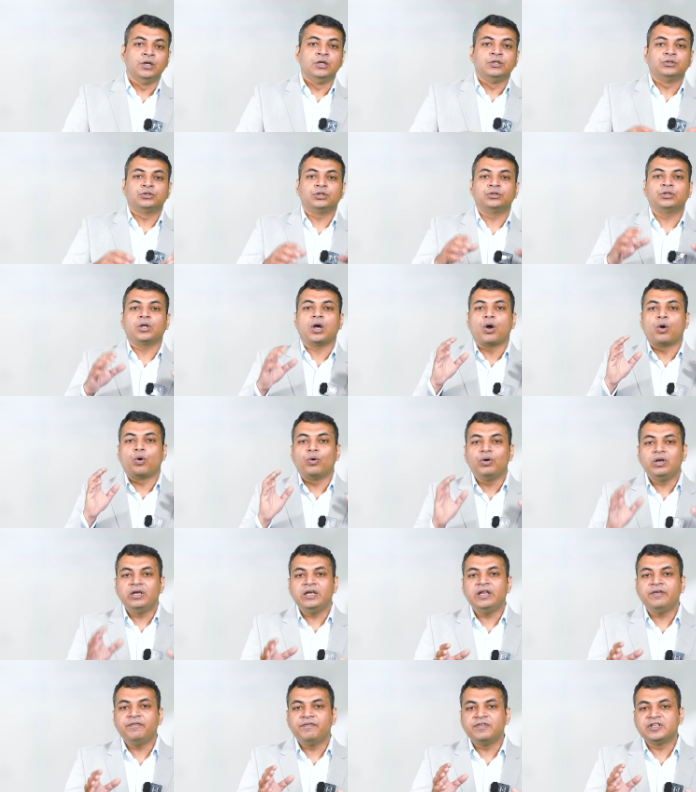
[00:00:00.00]
So the
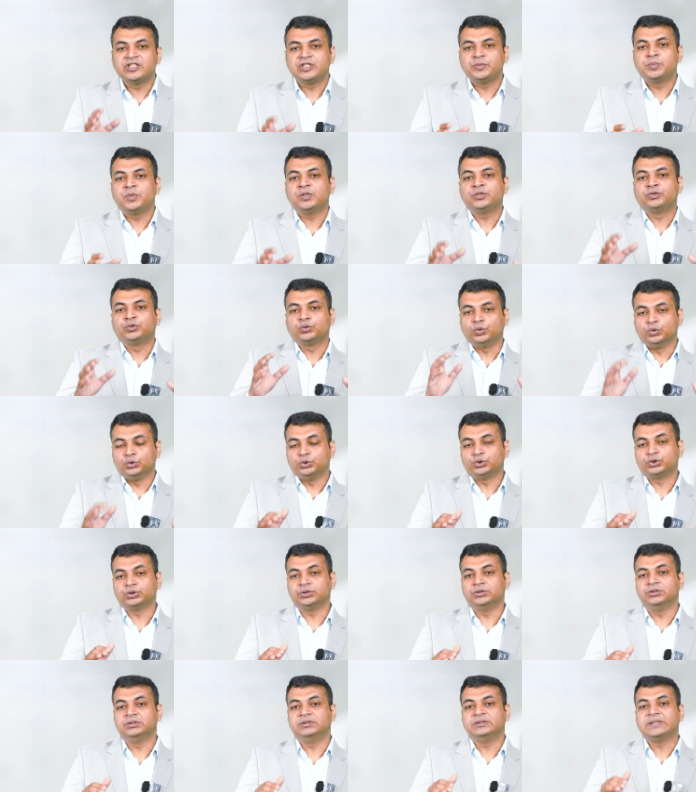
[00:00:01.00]
only visible
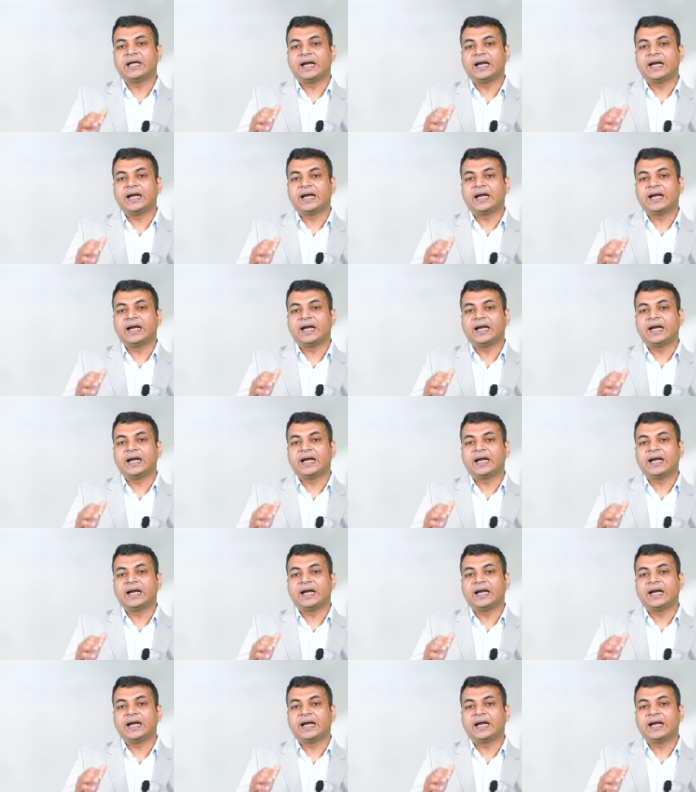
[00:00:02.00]
solution